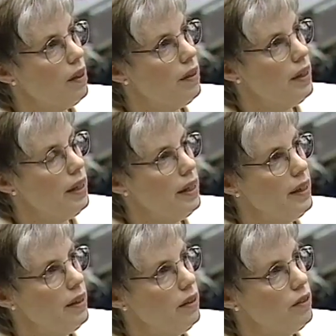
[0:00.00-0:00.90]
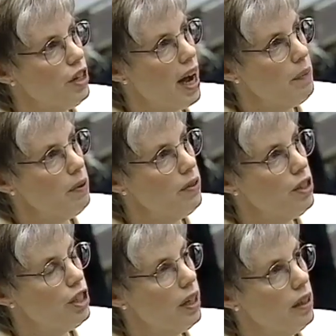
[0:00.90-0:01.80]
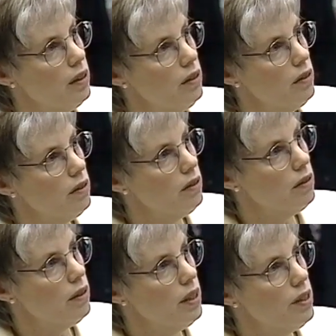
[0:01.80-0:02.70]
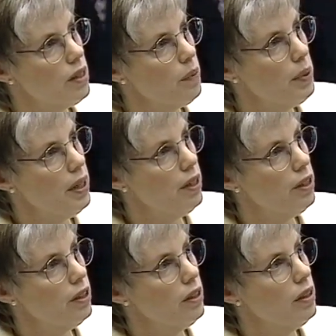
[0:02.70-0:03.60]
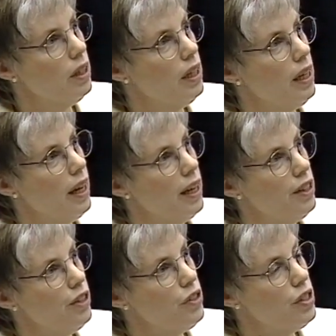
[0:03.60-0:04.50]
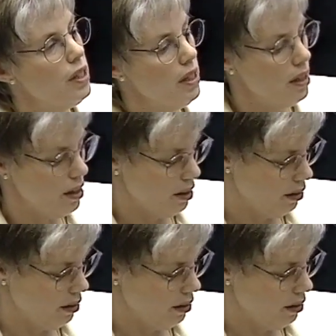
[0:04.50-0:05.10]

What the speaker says: The top of the gel is up here, and you see